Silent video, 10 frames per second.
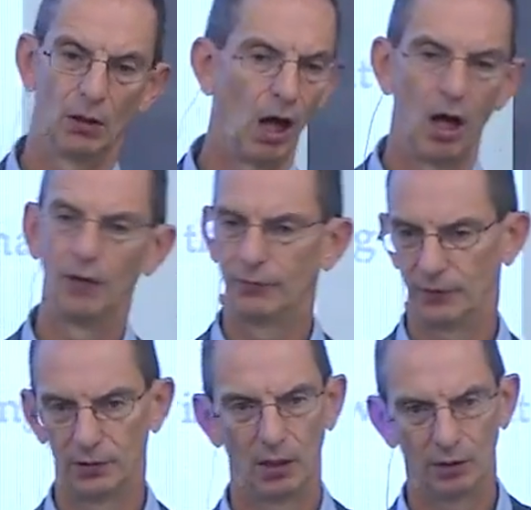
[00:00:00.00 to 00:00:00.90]

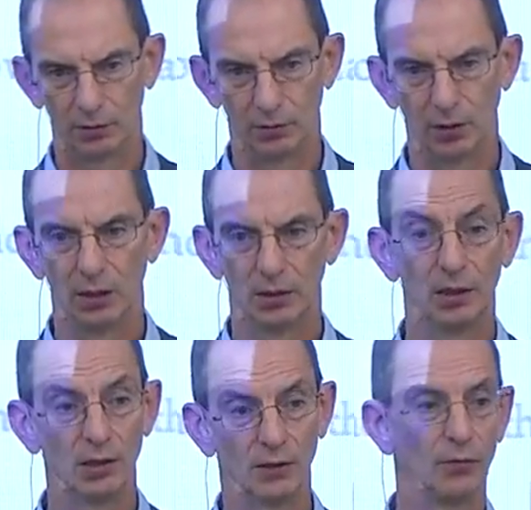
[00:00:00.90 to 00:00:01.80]
often are
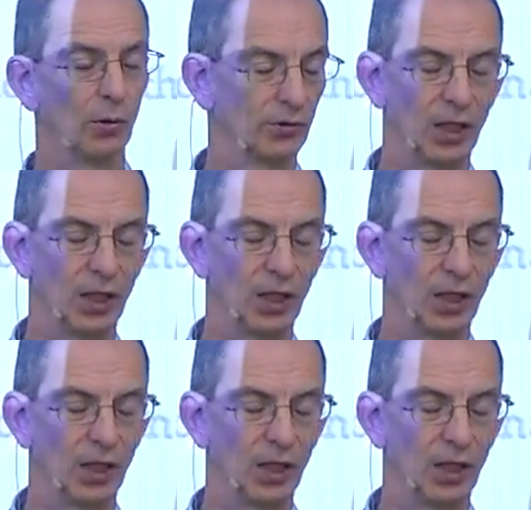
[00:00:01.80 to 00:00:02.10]
getting divorced.